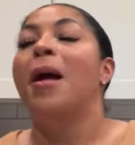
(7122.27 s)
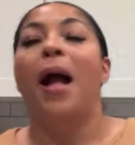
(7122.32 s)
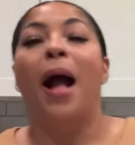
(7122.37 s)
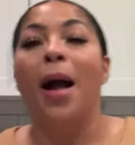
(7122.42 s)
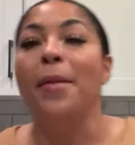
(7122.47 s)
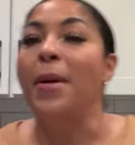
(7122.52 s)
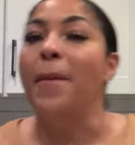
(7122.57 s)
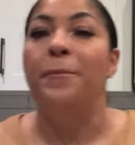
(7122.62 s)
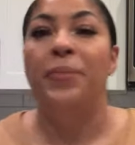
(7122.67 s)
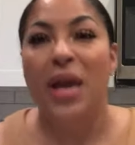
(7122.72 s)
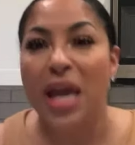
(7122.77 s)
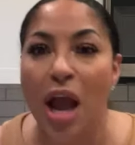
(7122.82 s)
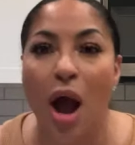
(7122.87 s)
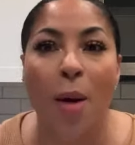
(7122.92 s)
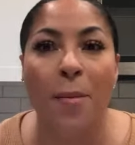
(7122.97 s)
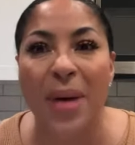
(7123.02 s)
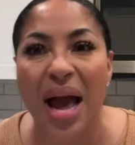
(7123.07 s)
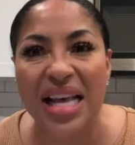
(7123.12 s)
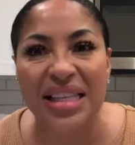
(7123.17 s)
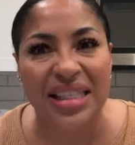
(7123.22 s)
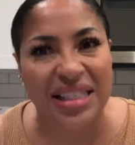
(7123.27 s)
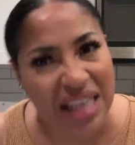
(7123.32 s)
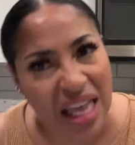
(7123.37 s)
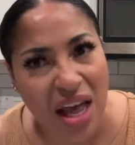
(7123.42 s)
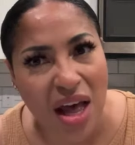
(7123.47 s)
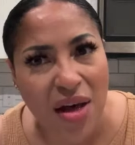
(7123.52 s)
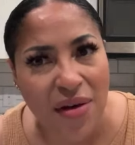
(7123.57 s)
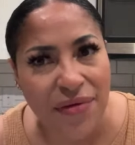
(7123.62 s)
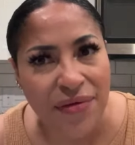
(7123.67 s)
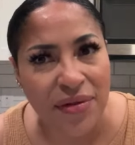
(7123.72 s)
I'm going to pee on
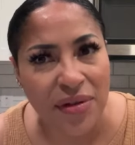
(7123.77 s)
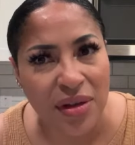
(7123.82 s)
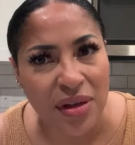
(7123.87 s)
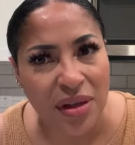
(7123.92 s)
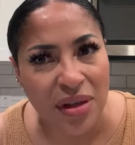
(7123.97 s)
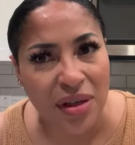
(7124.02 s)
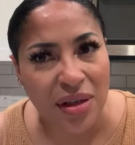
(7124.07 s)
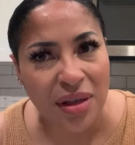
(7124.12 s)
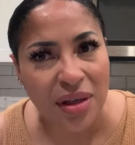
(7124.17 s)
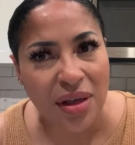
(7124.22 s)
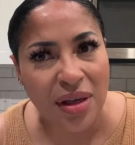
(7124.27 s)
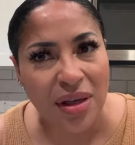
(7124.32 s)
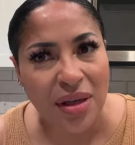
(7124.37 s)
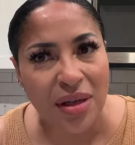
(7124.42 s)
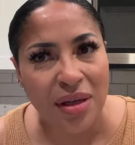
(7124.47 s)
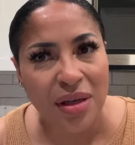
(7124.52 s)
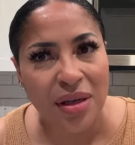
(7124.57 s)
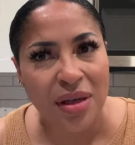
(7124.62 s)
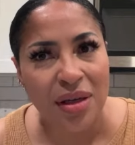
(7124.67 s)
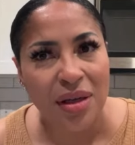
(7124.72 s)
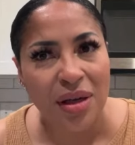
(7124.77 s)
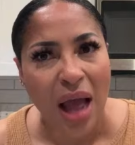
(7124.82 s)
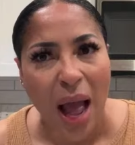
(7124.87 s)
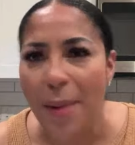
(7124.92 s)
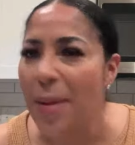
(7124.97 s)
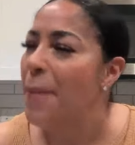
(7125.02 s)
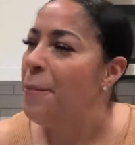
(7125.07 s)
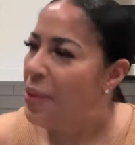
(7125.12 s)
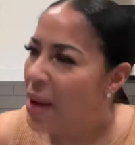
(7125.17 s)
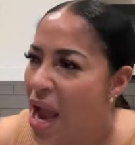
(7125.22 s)
myself. I'm
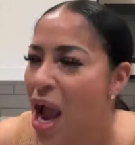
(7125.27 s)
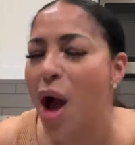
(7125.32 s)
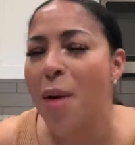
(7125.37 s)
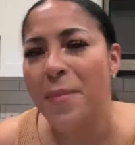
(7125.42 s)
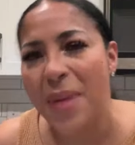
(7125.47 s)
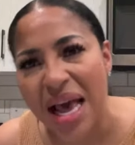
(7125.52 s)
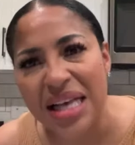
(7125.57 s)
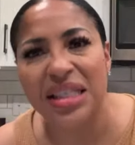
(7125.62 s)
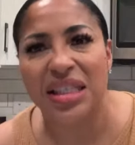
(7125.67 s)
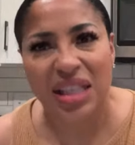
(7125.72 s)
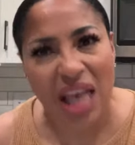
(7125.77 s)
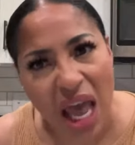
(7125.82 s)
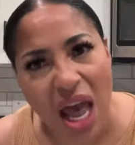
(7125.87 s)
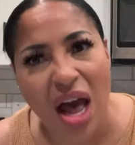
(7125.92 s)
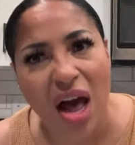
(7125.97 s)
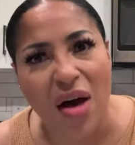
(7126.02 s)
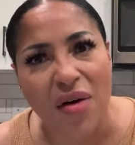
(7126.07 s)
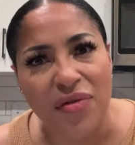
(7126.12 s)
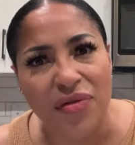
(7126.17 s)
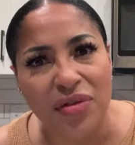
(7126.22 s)
going to pee on myself.